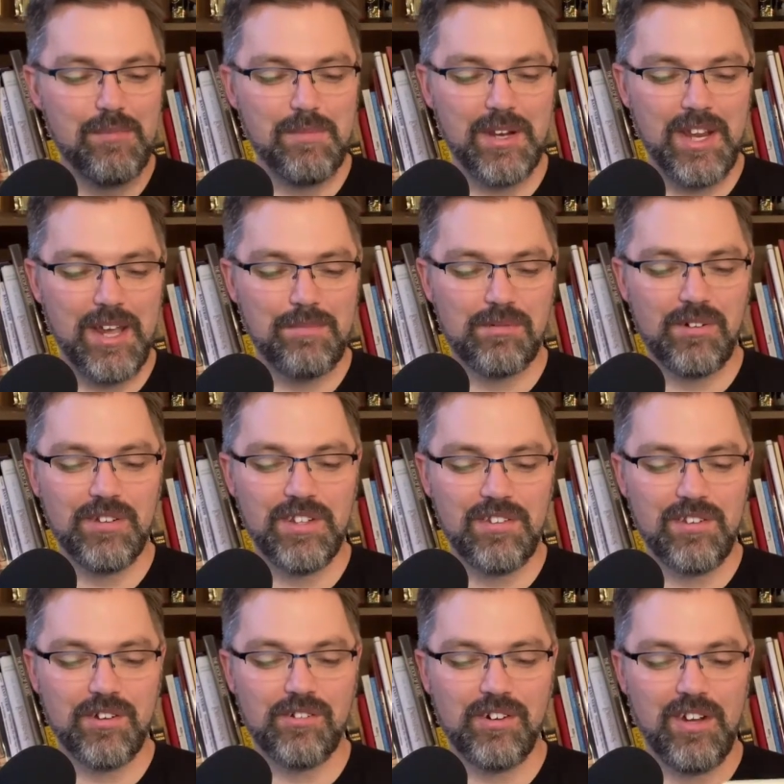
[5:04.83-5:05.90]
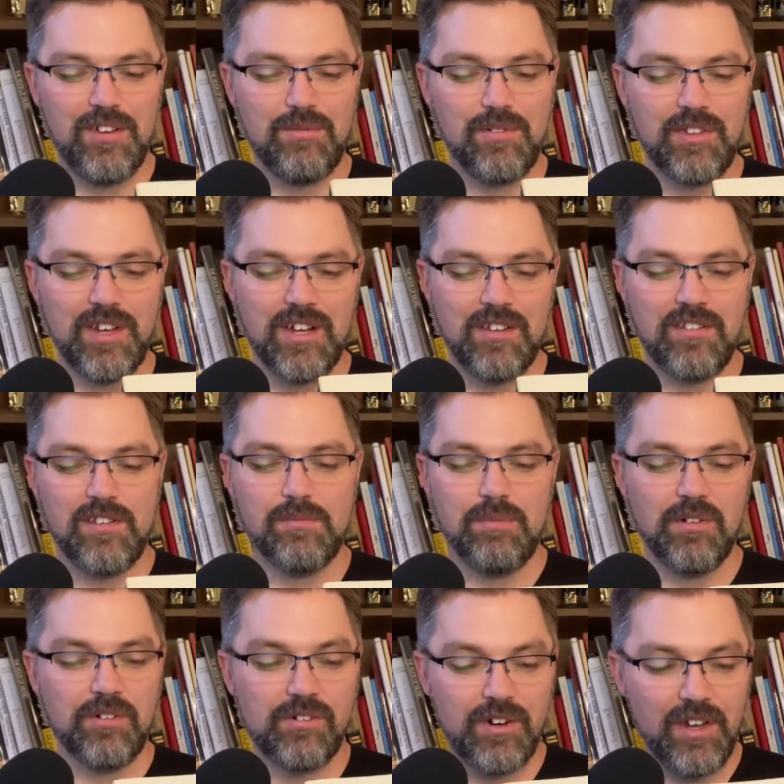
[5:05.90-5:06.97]
but April disagrees with
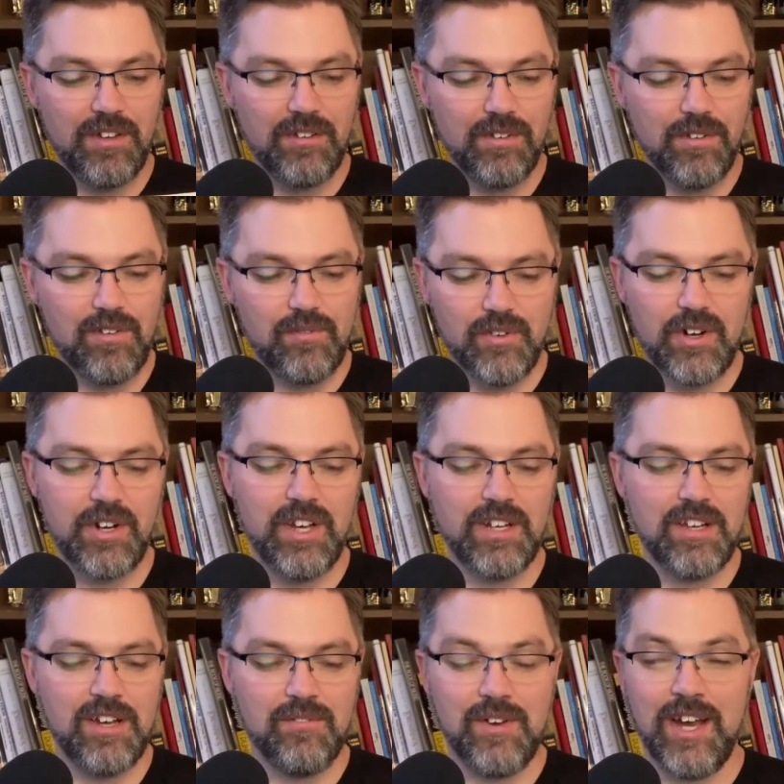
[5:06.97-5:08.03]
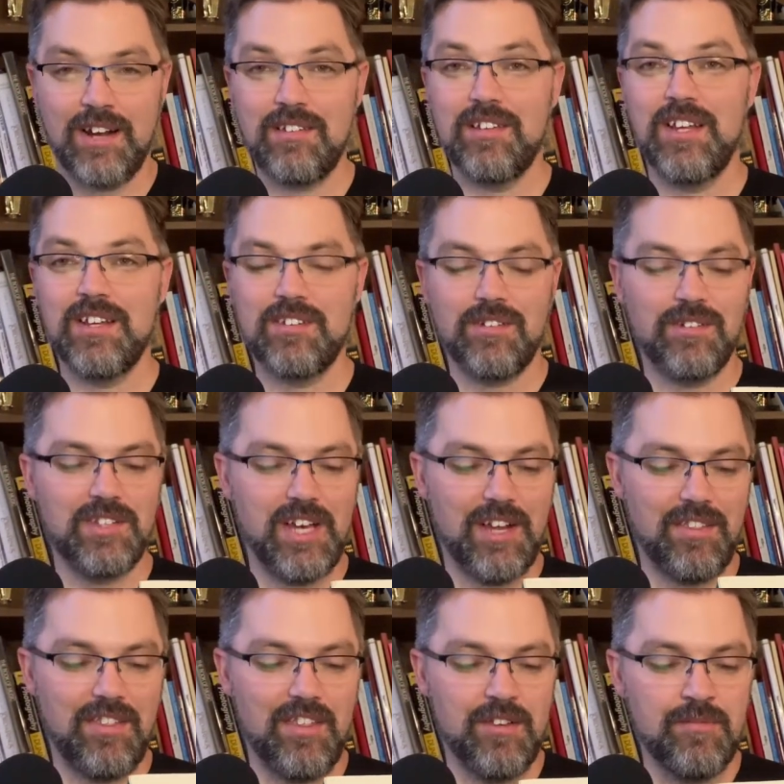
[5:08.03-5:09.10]
Constable Crinkle's verdict of accidental
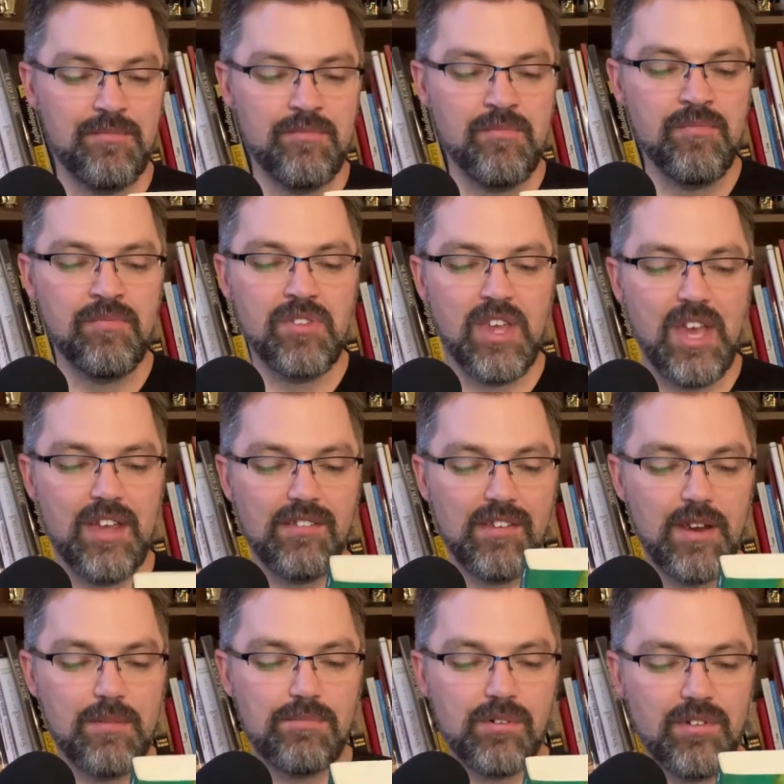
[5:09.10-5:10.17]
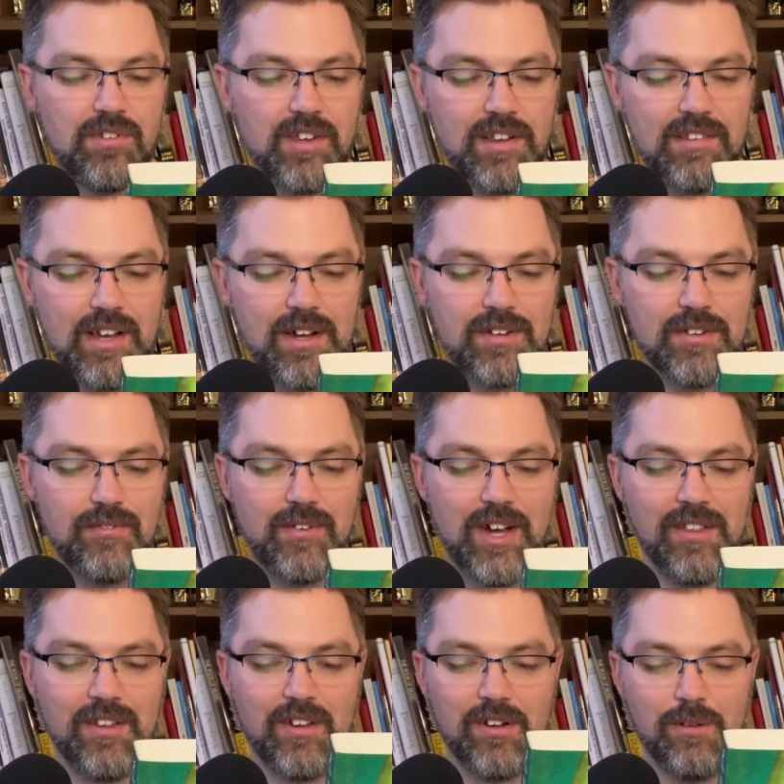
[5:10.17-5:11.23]
death. As April sets out to
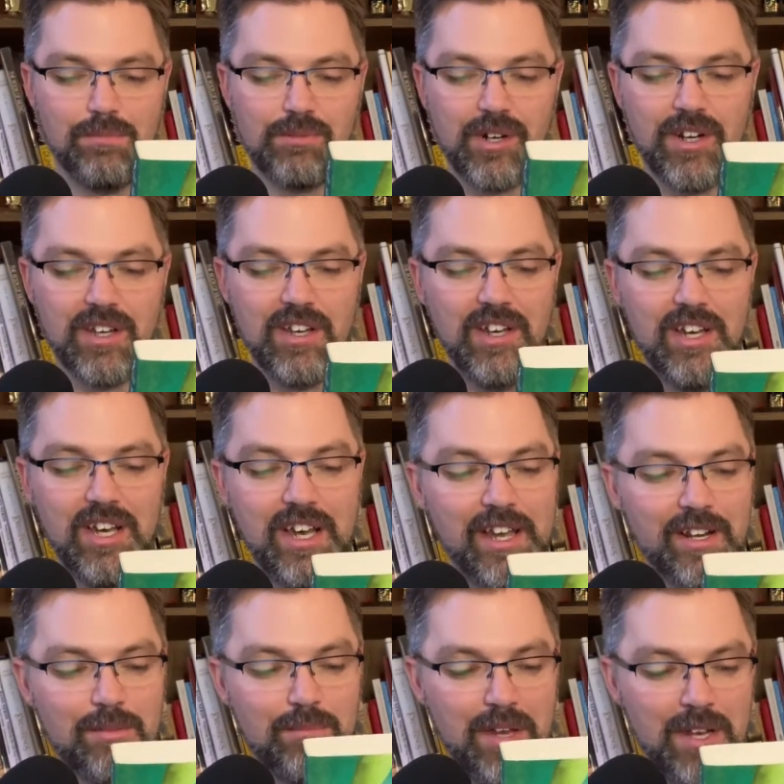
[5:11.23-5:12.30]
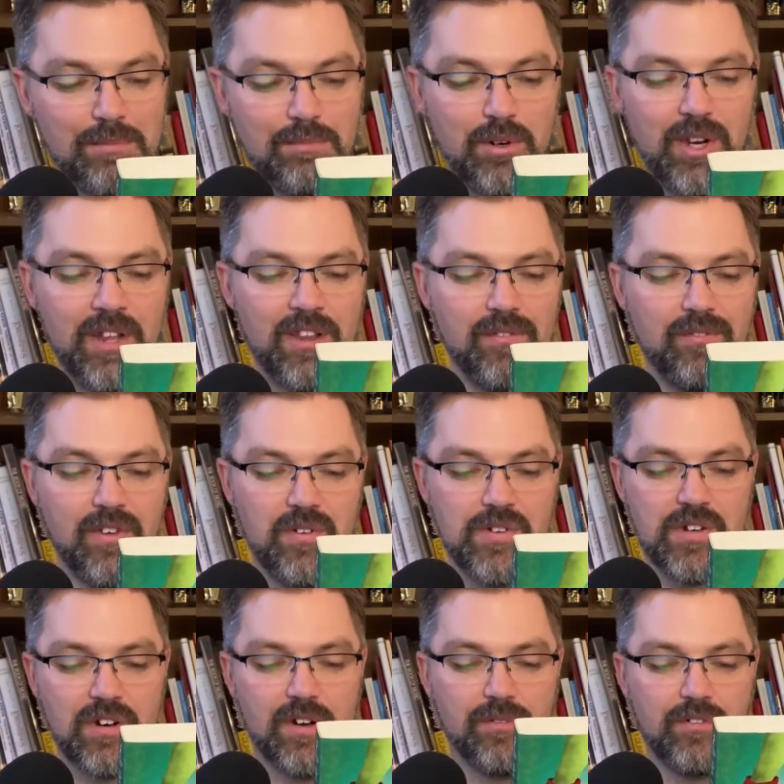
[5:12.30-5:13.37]
find the culprit, it'll mean putting the
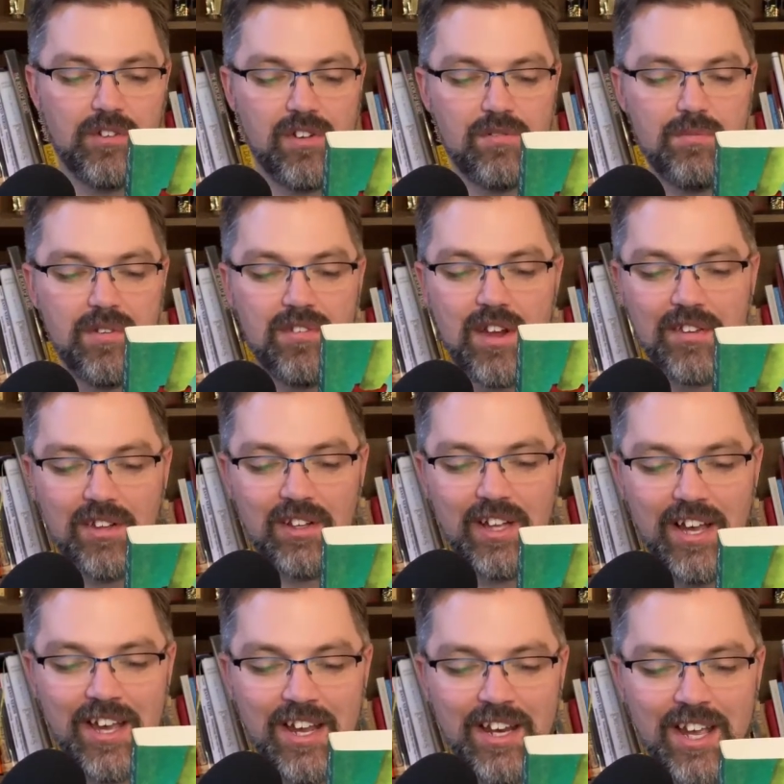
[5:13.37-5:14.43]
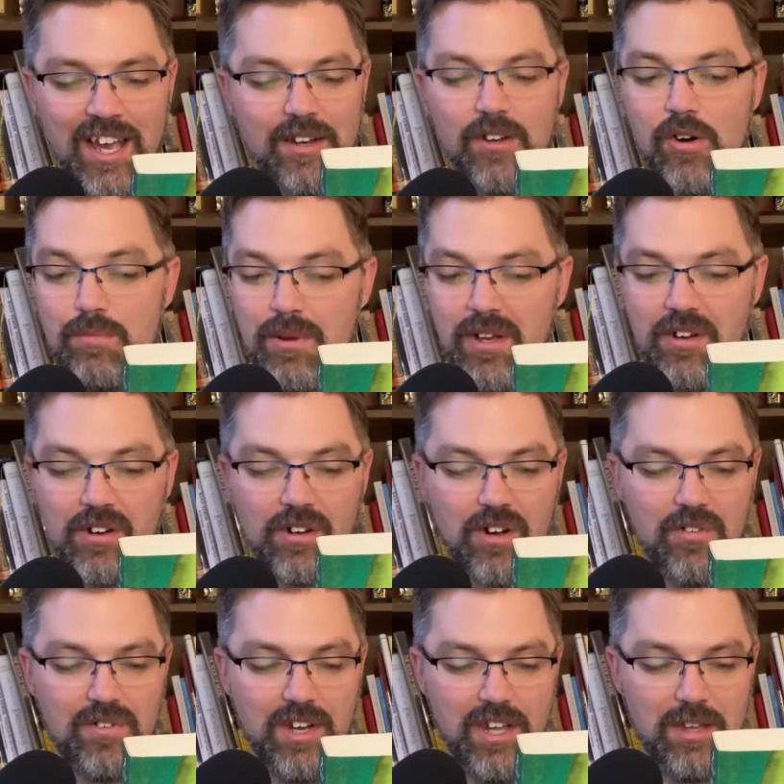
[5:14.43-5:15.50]
future of Christmas on the line and hoping her
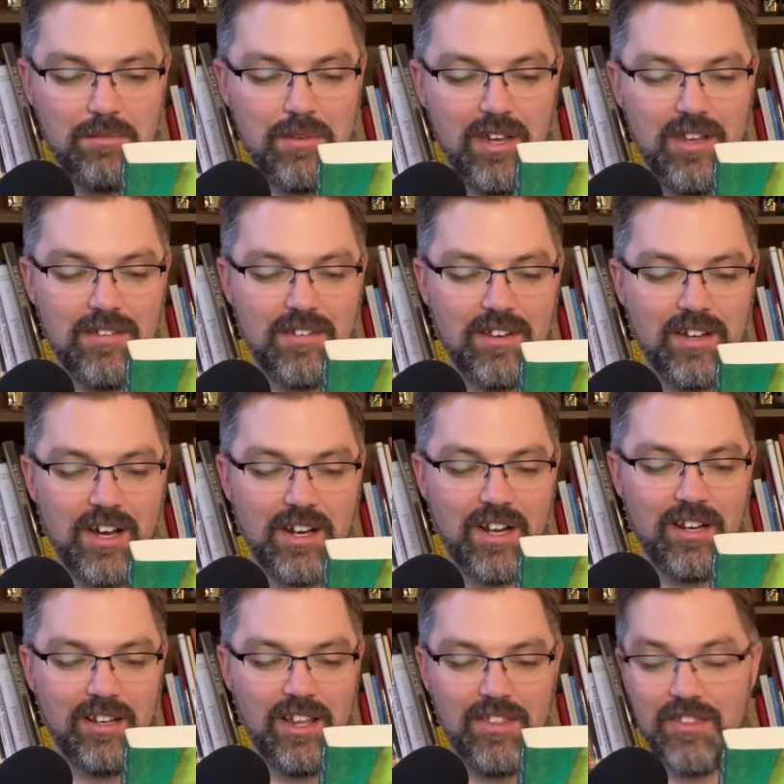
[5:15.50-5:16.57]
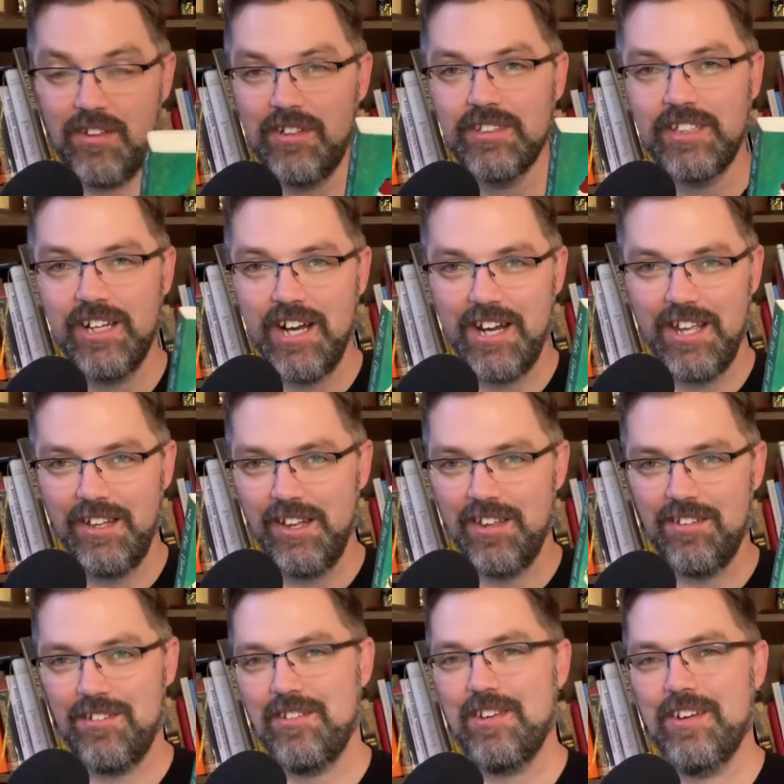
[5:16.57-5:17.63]
own name isn't on a lethal naughty
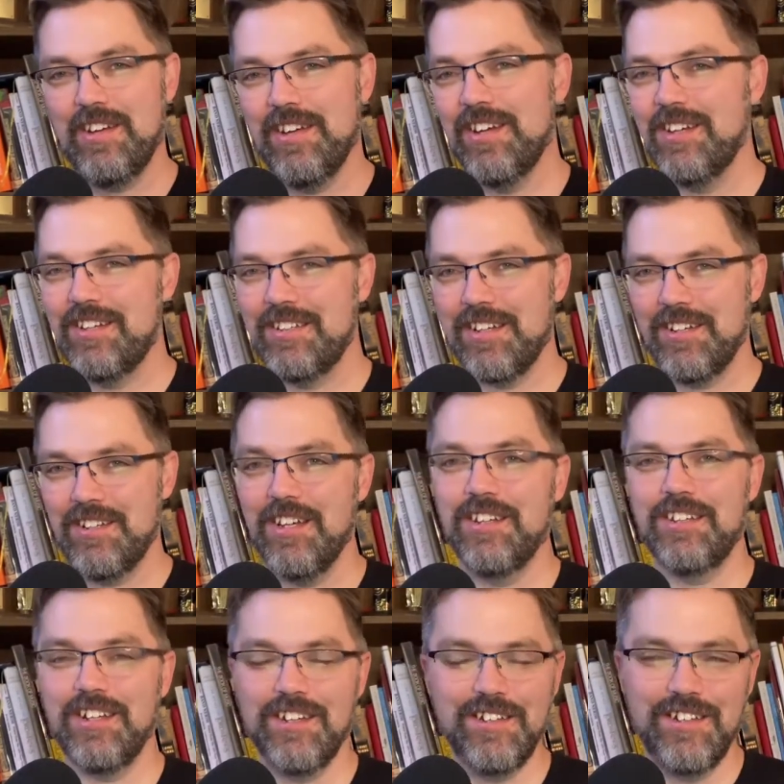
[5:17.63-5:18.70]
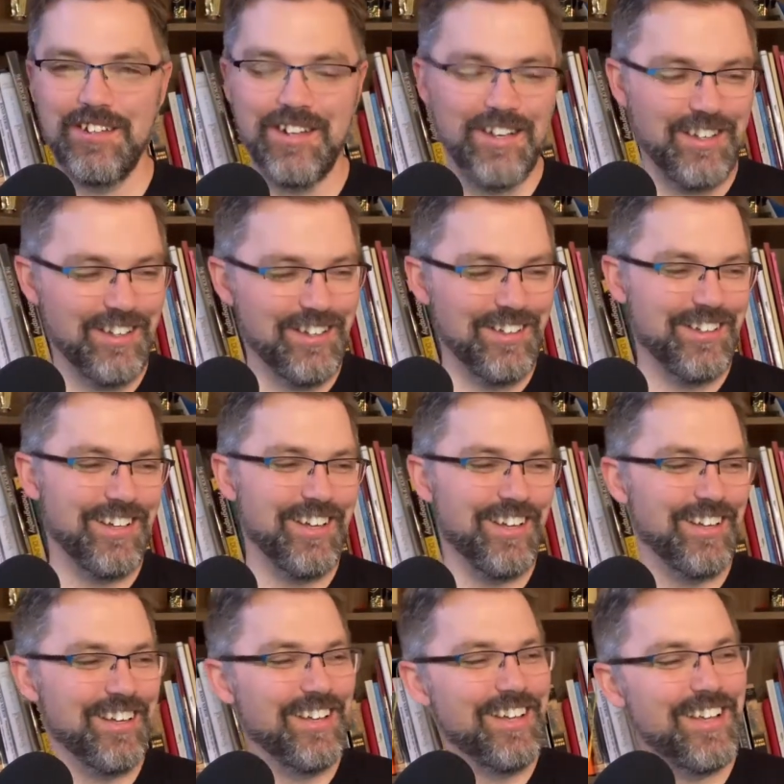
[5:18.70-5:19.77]
list. Dun, dun, dun.
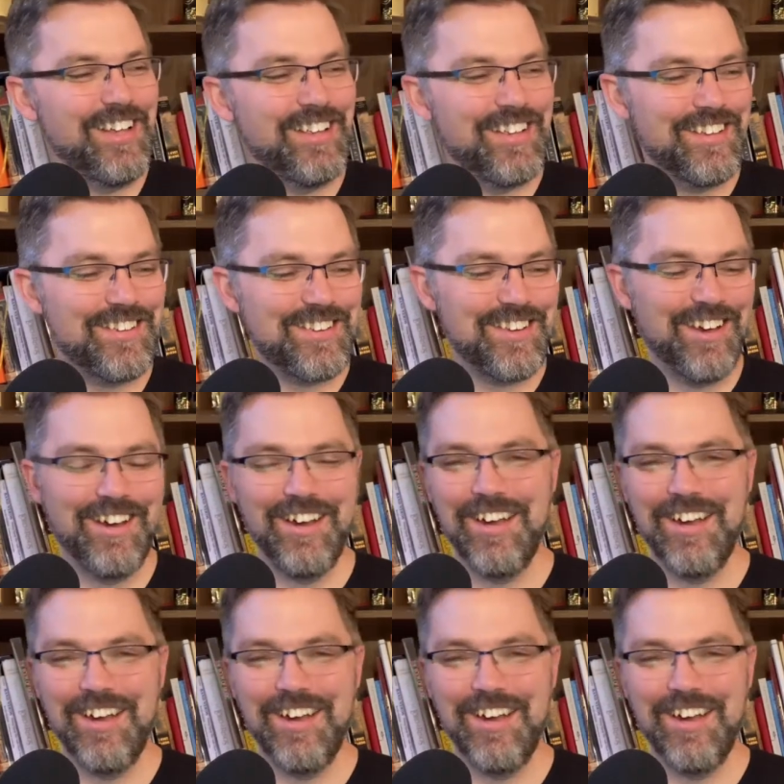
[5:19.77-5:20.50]
This,